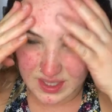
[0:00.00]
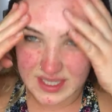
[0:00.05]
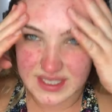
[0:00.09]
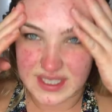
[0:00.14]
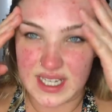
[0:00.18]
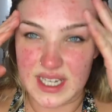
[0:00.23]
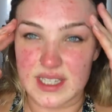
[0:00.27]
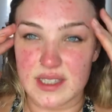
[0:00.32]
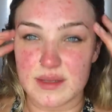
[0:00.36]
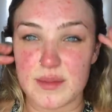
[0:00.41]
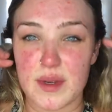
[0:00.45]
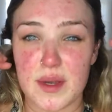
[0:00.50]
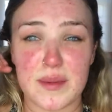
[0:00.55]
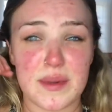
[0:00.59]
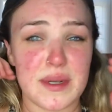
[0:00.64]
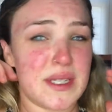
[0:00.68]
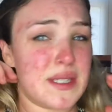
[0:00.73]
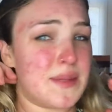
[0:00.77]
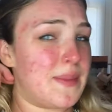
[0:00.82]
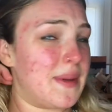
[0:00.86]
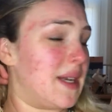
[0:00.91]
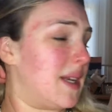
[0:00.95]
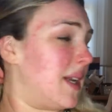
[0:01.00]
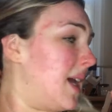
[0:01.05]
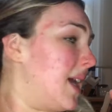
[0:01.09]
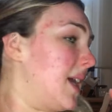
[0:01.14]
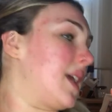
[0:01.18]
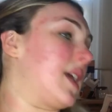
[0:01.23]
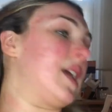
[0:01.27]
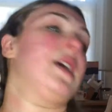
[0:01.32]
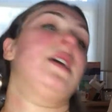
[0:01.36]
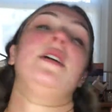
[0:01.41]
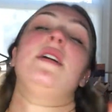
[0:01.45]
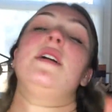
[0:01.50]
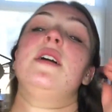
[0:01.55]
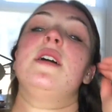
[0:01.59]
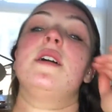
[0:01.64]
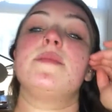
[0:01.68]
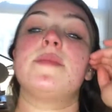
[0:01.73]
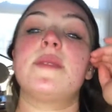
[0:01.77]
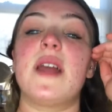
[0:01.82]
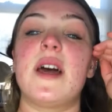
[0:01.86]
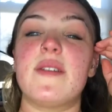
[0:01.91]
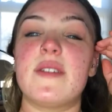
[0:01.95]
say at the moment, it's been like
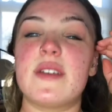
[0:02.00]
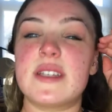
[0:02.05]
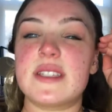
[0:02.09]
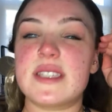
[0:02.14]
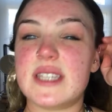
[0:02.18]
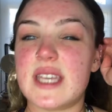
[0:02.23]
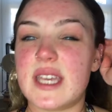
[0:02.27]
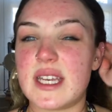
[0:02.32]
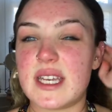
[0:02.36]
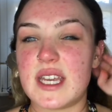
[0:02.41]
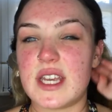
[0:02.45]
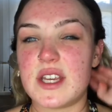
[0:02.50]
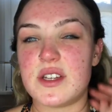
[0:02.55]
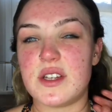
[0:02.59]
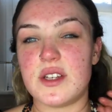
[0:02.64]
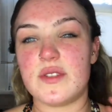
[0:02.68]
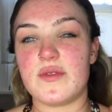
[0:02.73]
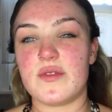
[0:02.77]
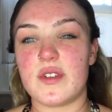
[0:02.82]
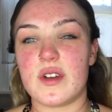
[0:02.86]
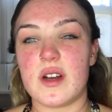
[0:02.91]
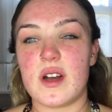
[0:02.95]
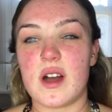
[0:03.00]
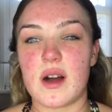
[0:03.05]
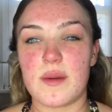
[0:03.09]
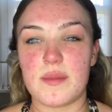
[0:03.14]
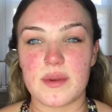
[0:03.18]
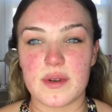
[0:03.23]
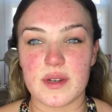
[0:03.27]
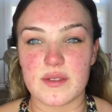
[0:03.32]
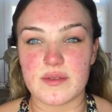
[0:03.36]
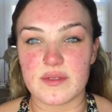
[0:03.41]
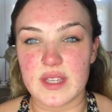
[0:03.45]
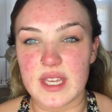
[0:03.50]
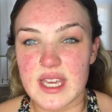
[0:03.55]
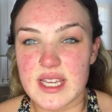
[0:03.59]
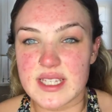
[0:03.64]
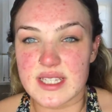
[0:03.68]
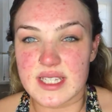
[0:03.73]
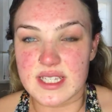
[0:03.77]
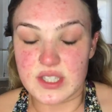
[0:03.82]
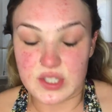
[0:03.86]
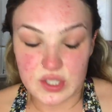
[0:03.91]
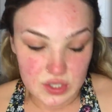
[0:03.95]
I've been having skin issues for a couple of
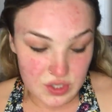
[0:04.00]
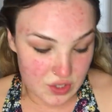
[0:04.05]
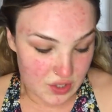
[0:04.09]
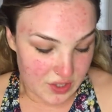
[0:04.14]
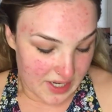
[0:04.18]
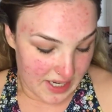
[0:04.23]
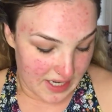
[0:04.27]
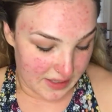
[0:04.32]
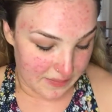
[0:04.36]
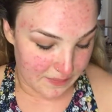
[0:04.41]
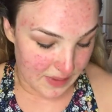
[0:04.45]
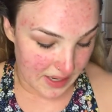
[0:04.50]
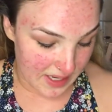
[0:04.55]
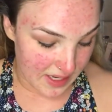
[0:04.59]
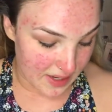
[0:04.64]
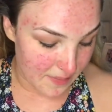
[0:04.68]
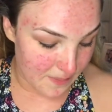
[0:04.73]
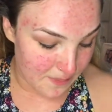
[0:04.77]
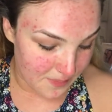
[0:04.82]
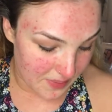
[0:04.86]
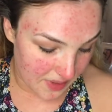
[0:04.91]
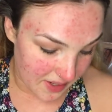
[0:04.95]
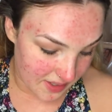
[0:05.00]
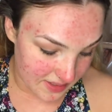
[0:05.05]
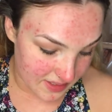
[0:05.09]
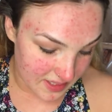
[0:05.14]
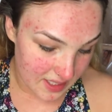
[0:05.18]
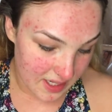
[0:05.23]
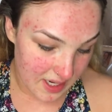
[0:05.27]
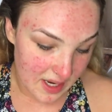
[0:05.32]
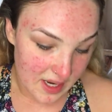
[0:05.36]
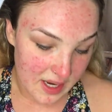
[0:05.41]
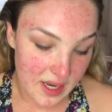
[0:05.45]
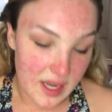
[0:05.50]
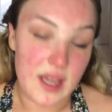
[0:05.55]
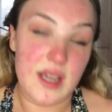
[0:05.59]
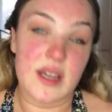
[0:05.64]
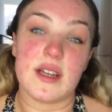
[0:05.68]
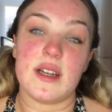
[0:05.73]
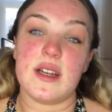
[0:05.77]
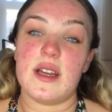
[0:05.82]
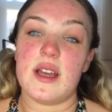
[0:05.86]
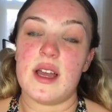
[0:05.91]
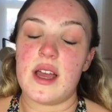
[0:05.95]
years and it's just not getting better, but
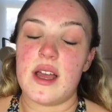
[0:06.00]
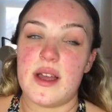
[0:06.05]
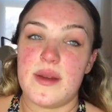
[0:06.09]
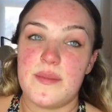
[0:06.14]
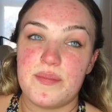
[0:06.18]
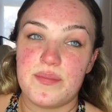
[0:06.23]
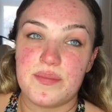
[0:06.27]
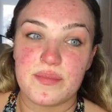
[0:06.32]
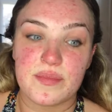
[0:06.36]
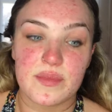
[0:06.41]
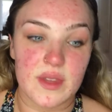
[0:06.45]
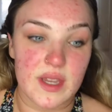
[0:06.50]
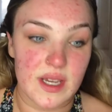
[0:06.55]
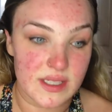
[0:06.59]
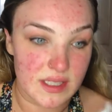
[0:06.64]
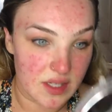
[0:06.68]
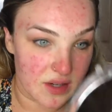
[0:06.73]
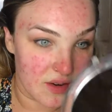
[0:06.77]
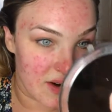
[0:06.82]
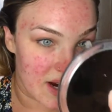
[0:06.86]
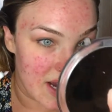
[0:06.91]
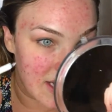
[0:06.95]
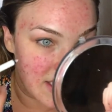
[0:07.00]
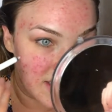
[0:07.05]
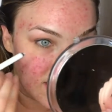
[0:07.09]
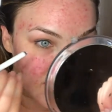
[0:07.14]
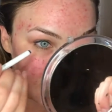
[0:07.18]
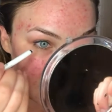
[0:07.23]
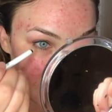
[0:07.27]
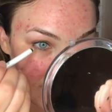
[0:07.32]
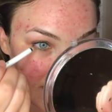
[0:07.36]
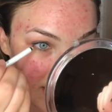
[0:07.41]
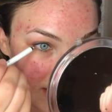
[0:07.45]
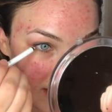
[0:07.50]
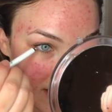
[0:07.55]
I digress. I'm really